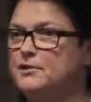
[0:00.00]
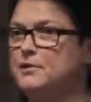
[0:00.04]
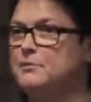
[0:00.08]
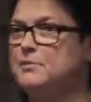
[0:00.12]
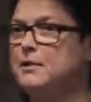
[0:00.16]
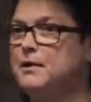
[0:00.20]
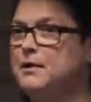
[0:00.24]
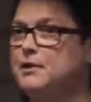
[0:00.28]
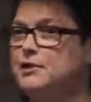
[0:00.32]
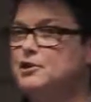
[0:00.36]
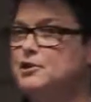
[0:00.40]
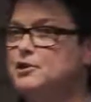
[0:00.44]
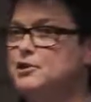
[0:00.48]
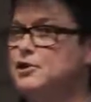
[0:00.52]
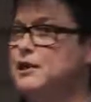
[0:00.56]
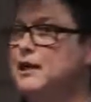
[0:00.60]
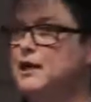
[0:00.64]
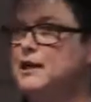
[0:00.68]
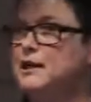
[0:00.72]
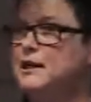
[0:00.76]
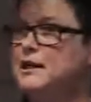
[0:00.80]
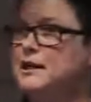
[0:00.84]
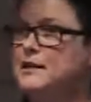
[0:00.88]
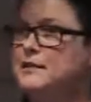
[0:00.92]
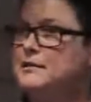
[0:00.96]
too many
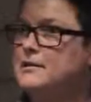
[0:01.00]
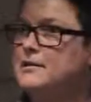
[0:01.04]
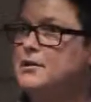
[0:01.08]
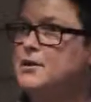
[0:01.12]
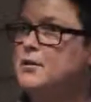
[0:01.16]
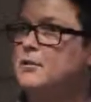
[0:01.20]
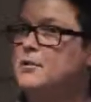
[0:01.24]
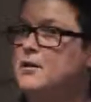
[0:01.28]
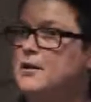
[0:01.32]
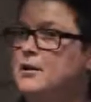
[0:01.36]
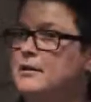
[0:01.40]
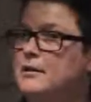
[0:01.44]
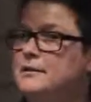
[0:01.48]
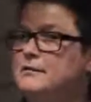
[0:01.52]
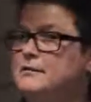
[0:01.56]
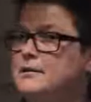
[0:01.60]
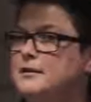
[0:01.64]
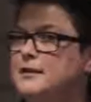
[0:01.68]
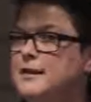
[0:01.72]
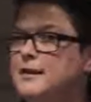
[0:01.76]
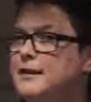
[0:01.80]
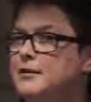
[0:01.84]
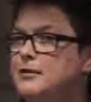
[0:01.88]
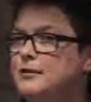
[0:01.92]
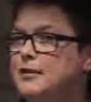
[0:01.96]
shenanigans go on,
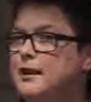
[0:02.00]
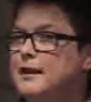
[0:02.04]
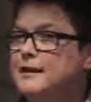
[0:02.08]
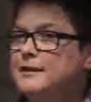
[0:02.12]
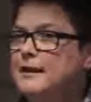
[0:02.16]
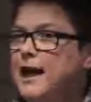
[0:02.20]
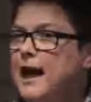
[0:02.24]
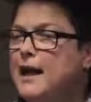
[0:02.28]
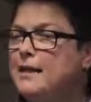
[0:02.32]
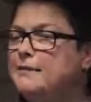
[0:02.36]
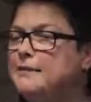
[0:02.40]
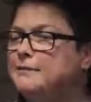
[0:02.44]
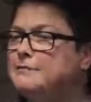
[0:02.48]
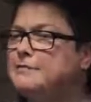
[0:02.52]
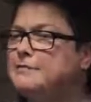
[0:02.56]
and I don't like that.